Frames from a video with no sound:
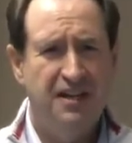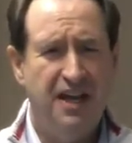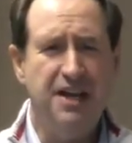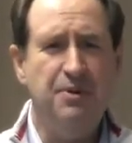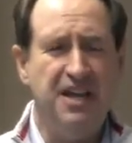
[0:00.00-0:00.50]

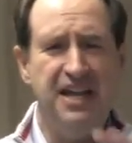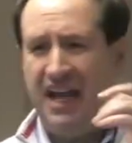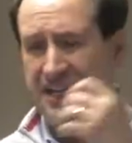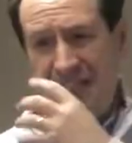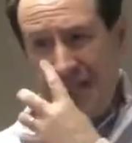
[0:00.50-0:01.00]
Anyway, he
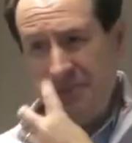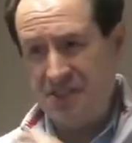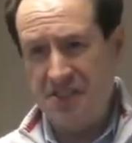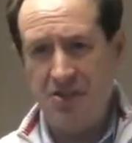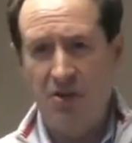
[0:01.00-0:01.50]
had
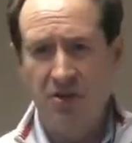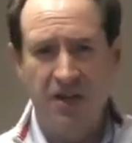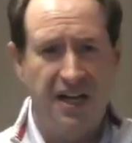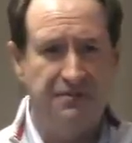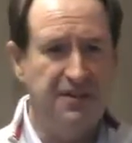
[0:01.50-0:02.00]
demons his whole
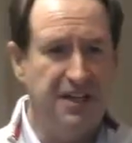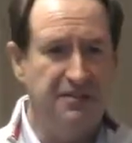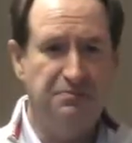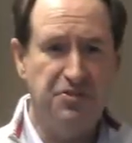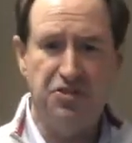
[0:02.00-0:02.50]
life, and
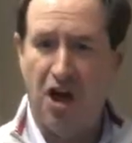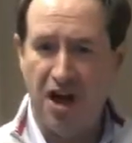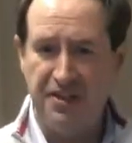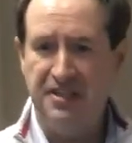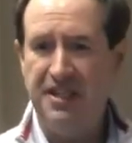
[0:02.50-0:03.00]
he
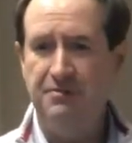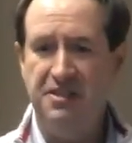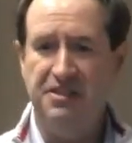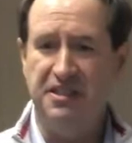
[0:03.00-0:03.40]
saw the demons,